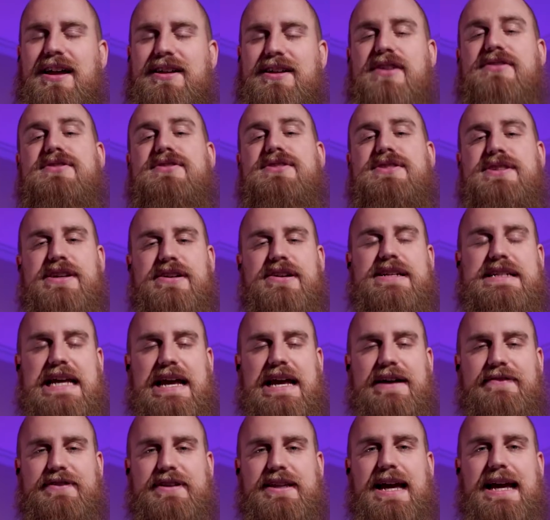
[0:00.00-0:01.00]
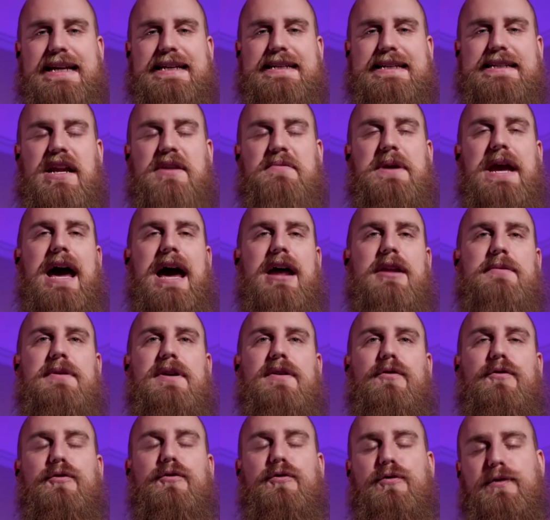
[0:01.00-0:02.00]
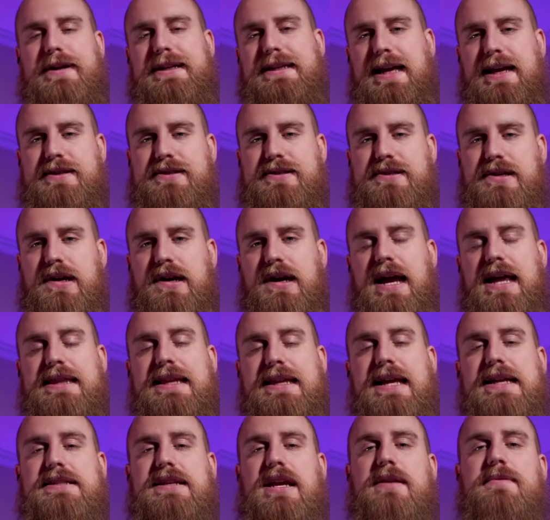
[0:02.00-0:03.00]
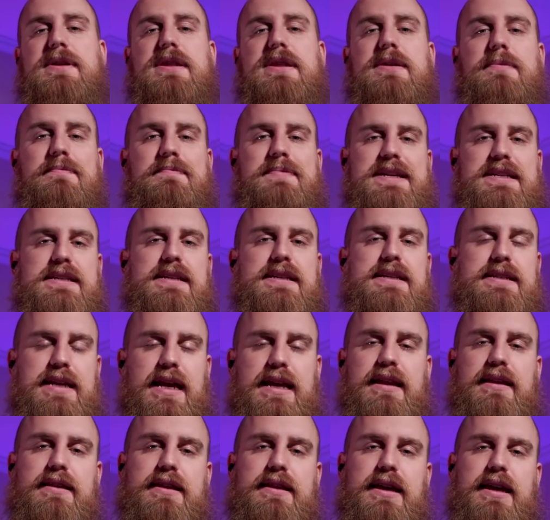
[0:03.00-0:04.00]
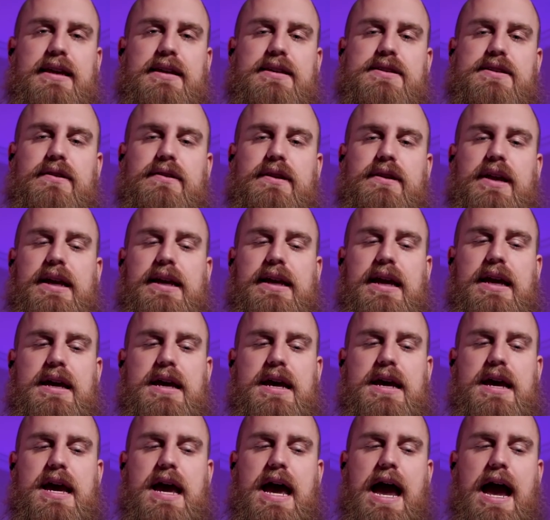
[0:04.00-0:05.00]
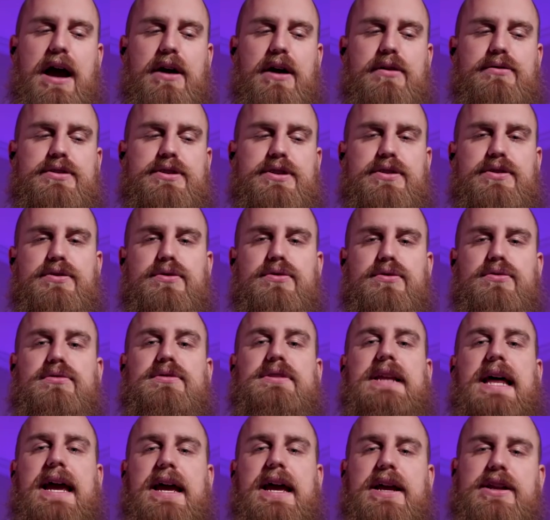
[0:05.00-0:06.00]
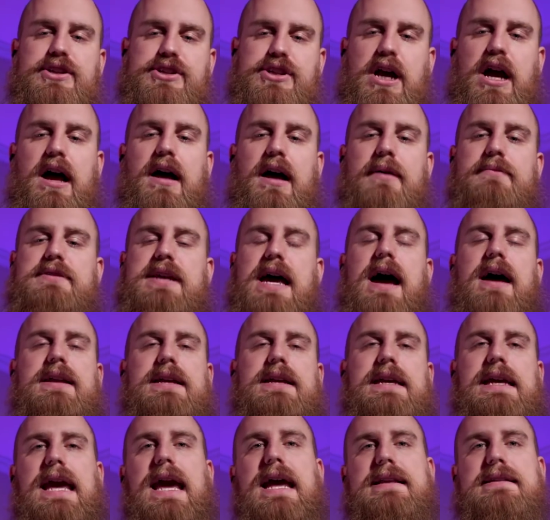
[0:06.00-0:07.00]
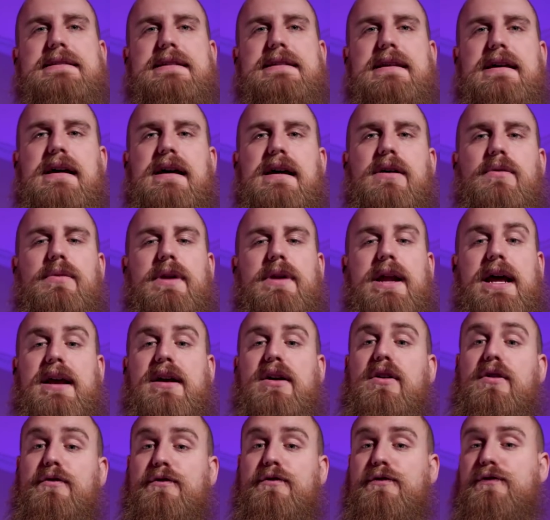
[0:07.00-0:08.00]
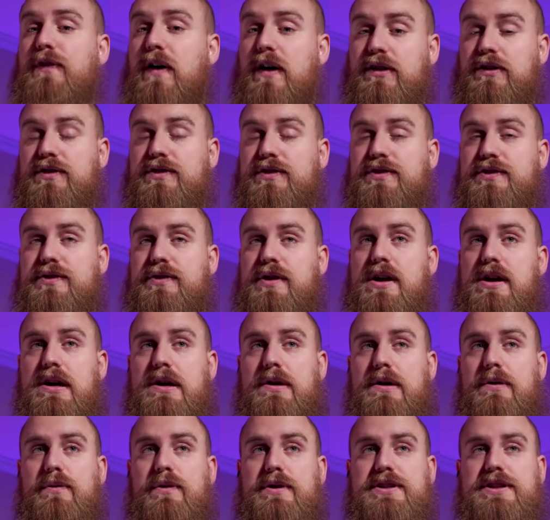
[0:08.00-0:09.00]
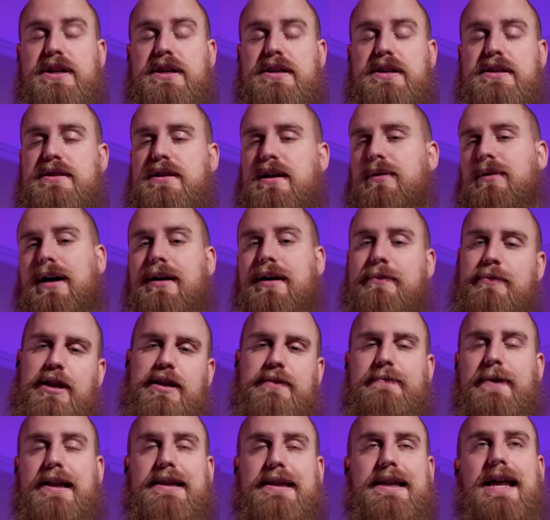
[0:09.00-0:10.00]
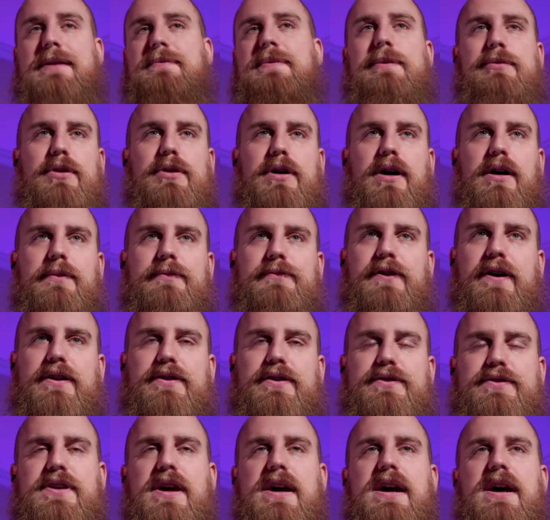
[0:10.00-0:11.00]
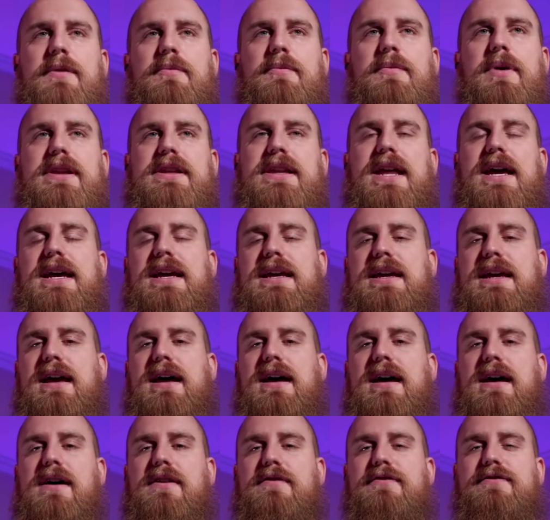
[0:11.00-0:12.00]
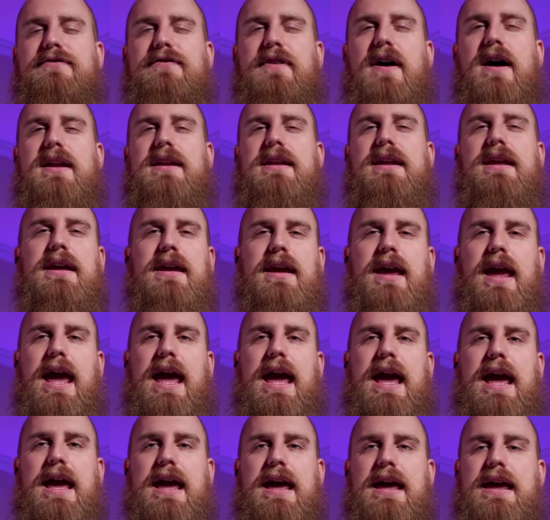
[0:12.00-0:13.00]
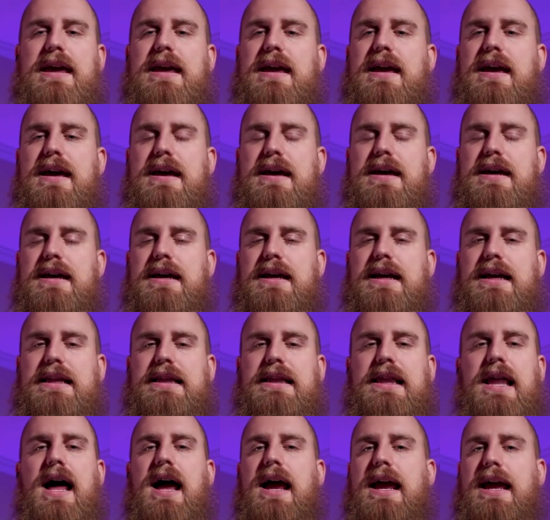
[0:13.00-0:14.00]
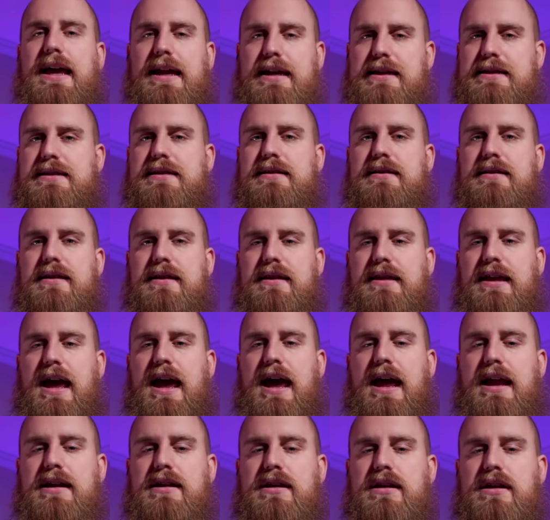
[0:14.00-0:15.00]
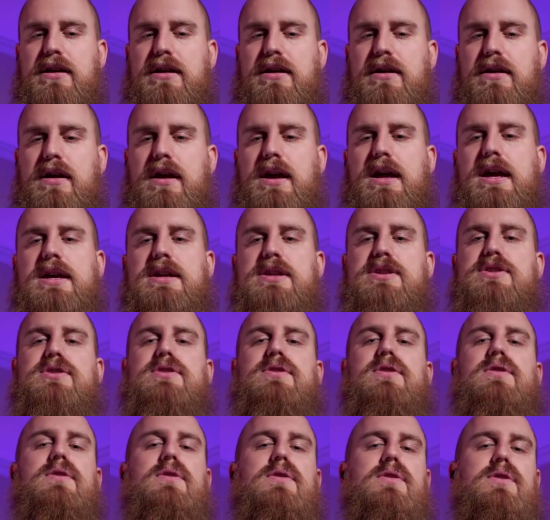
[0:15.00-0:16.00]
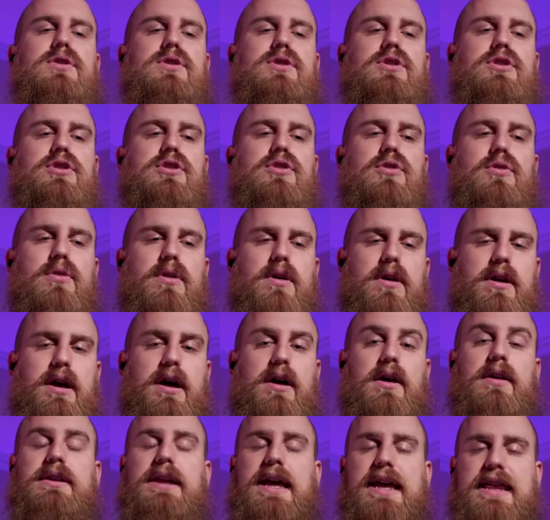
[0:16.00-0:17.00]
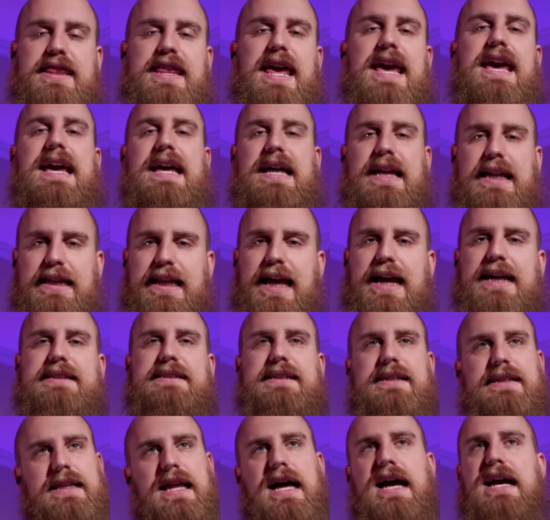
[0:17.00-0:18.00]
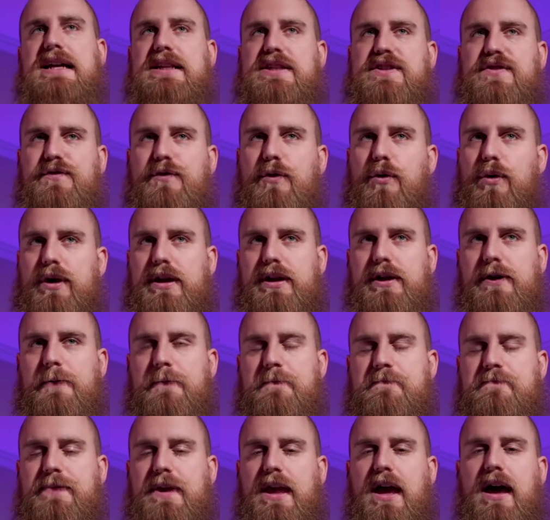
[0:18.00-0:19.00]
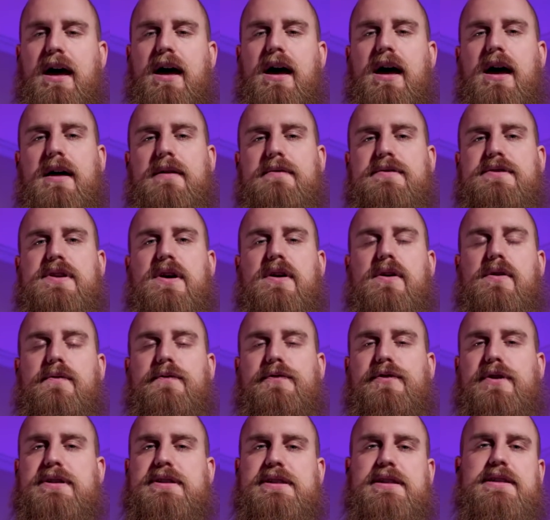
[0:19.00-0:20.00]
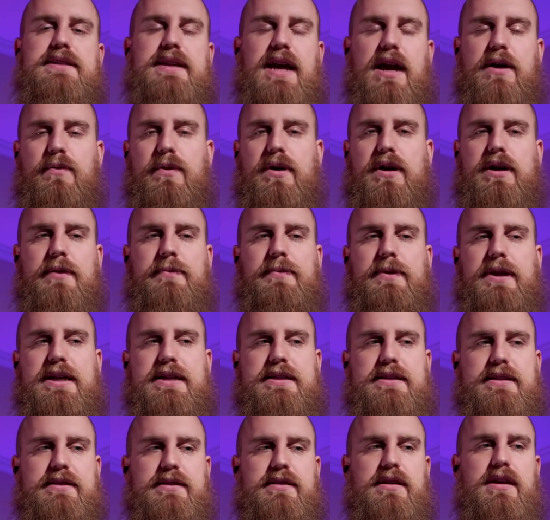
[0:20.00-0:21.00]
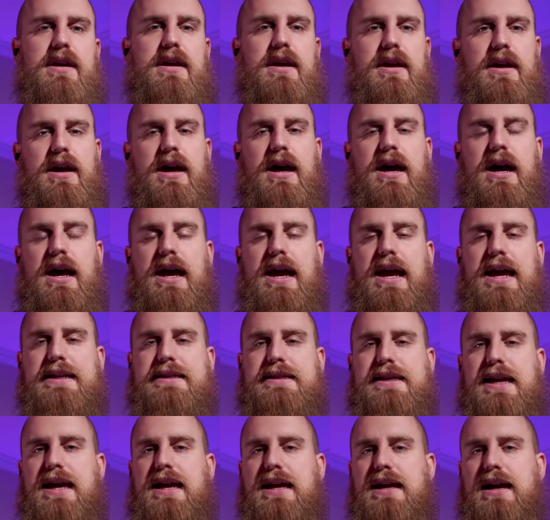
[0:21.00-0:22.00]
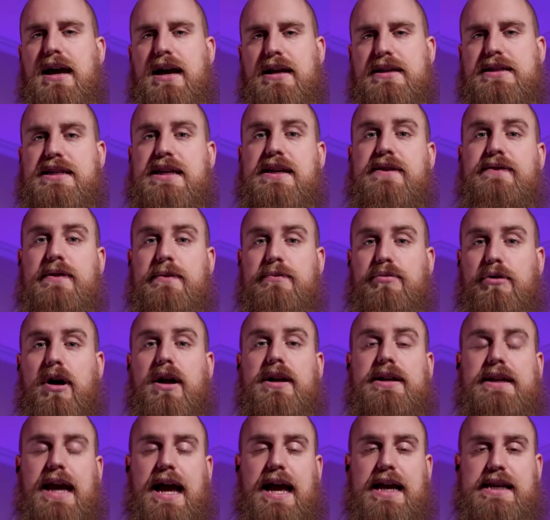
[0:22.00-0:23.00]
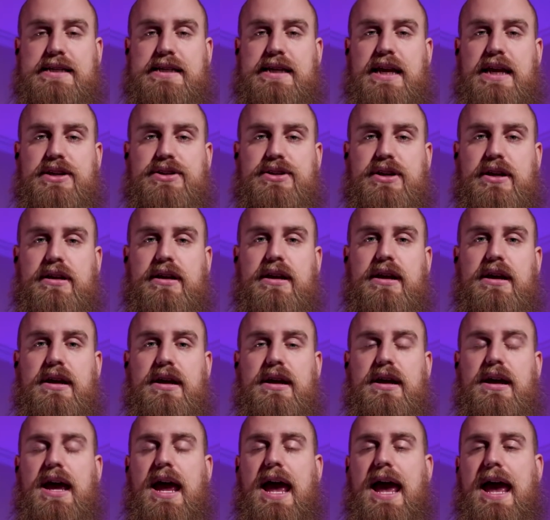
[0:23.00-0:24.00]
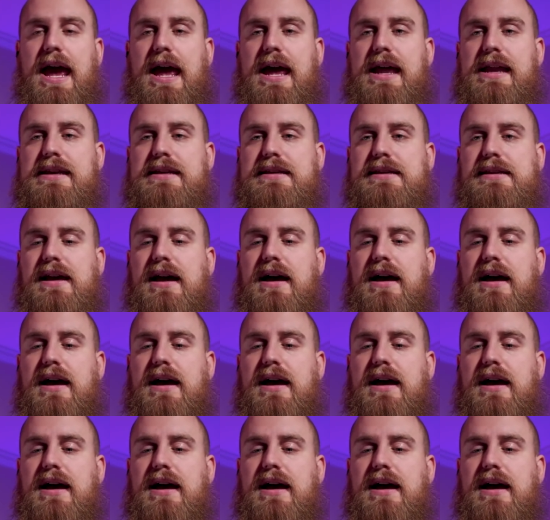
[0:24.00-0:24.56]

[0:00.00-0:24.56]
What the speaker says: series after that is going to be how to be a freelancer, and that's going to be the business end of things. So like how to land jobs, how to get what I call funnels, which is, a lot of people call them funnels, but like finding a client that is your, they collect clients for you. So for instance, I work at a place, it's a TV broadcast station, and